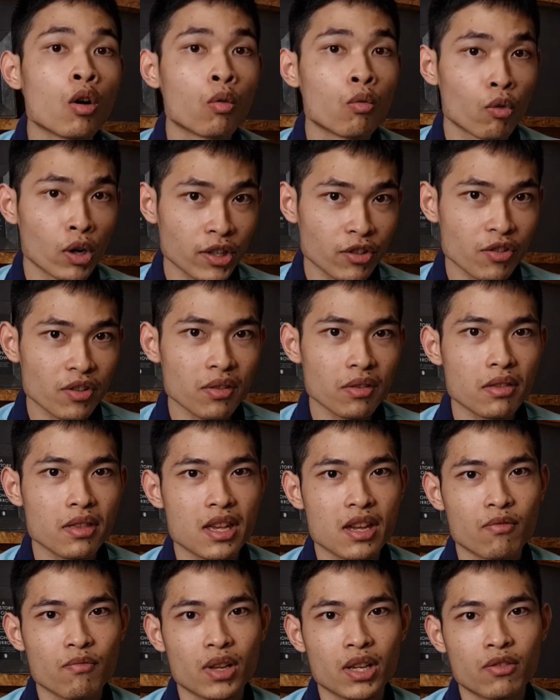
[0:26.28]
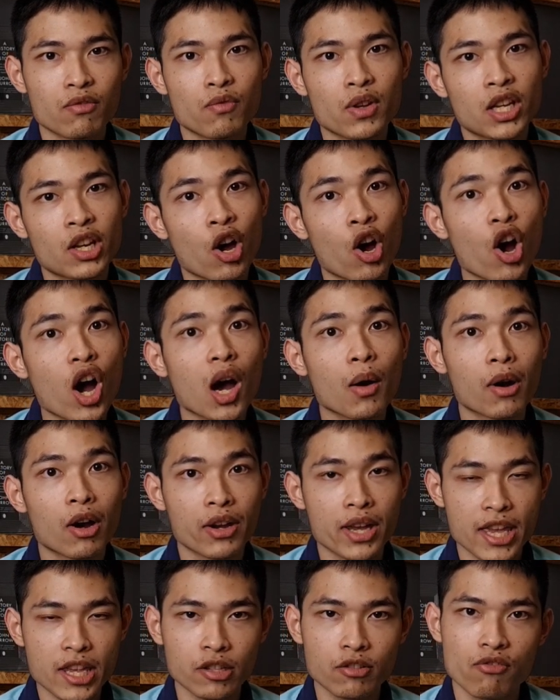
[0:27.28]
What do you think when we talk about
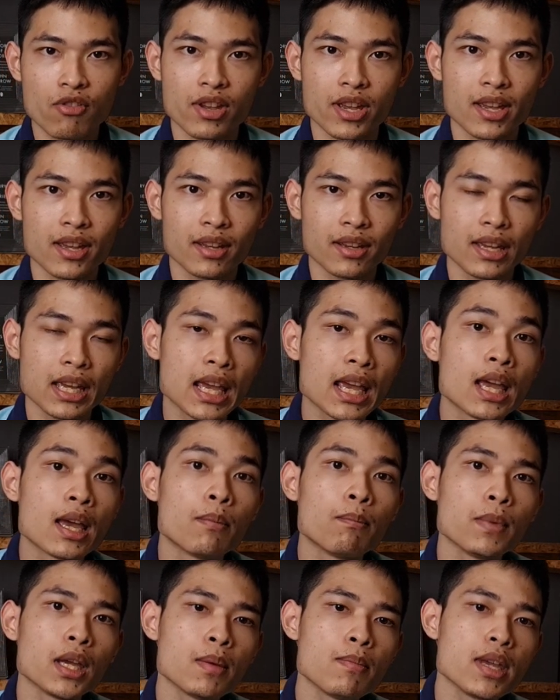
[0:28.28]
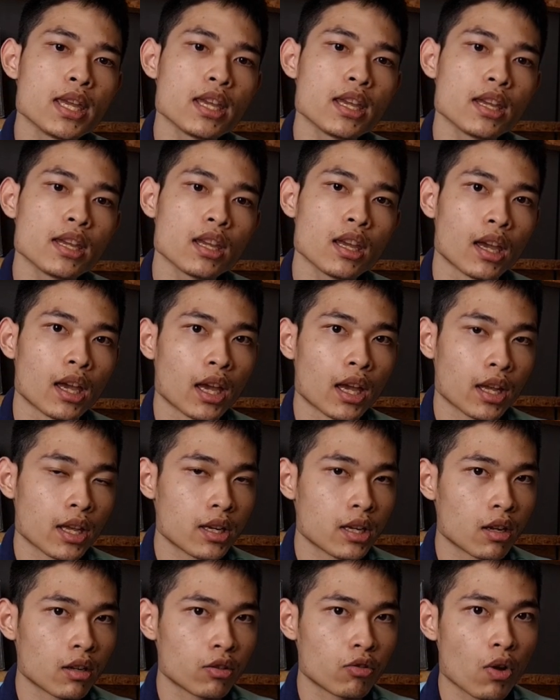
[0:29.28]
history? Maybe
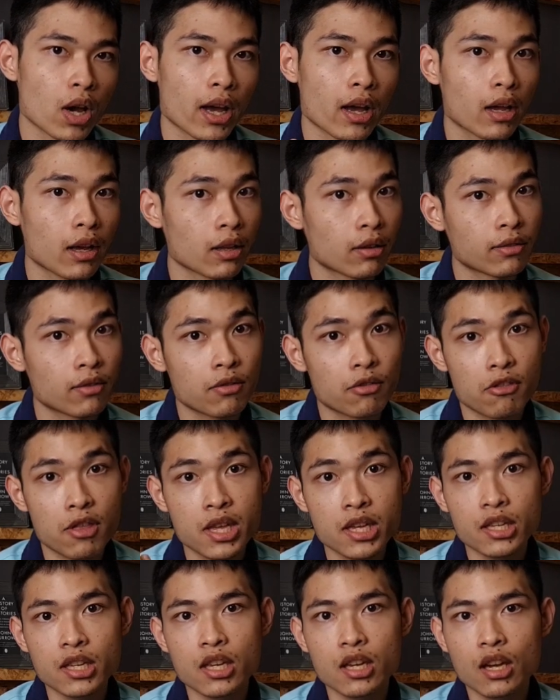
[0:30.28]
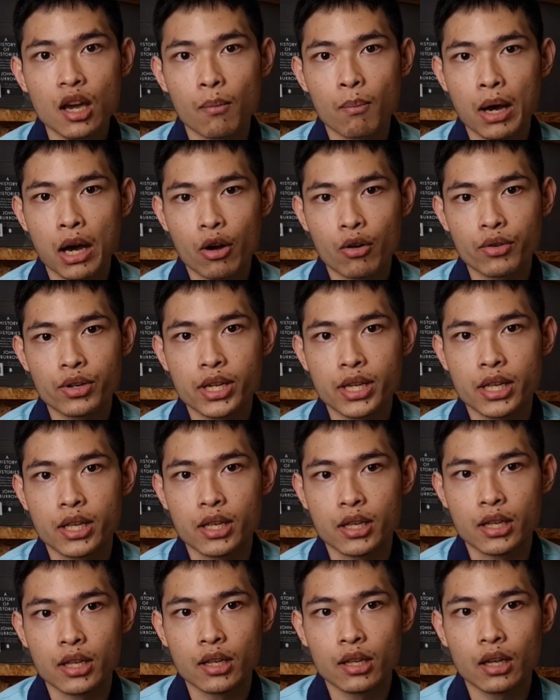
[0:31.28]
you are thinking about
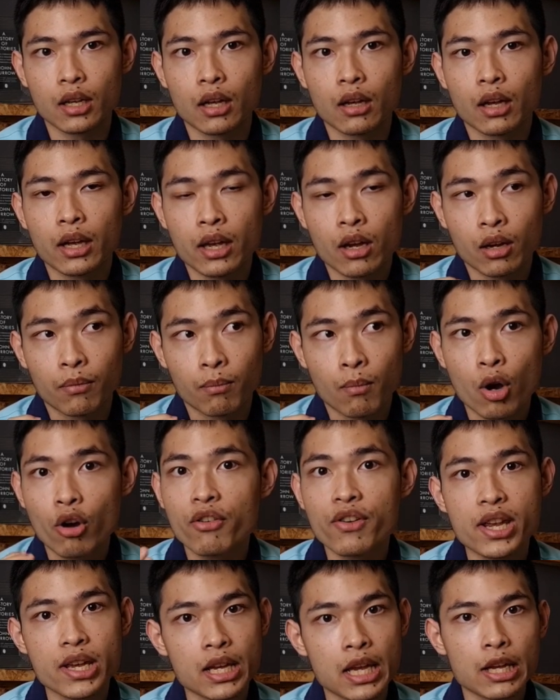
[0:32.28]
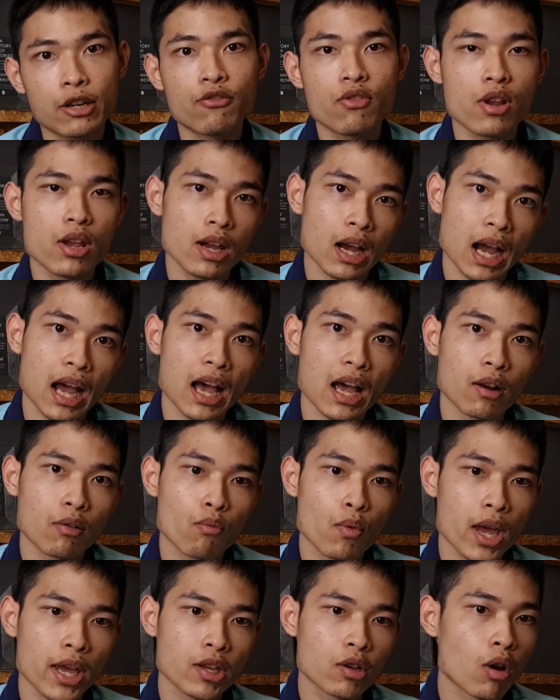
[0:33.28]
the boring history card
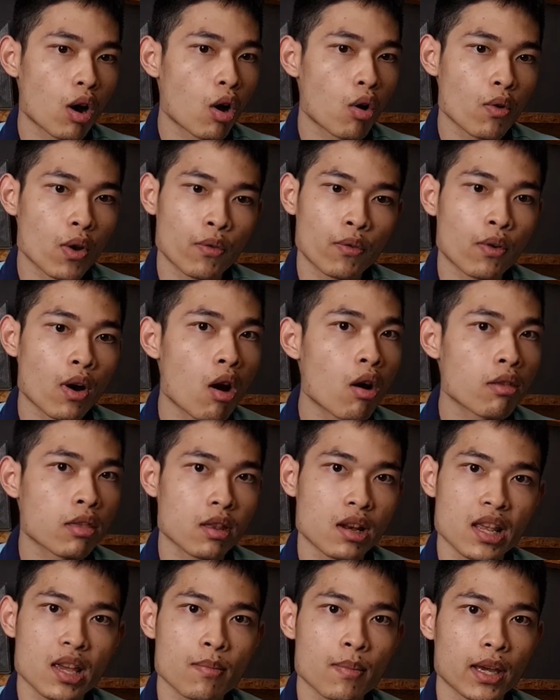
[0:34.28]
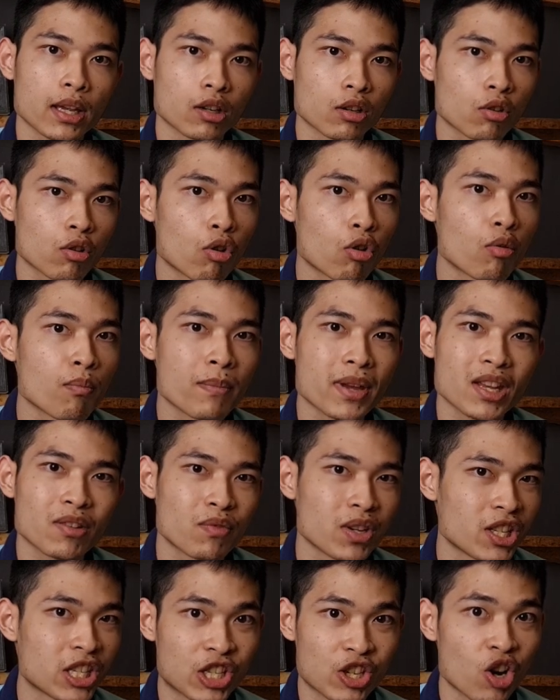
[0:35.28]
where you always fall asleep and go meet
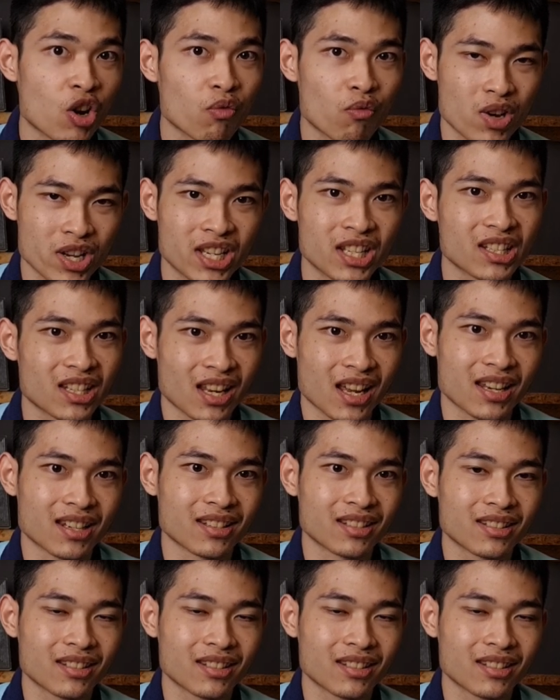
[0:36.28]
with George Washington,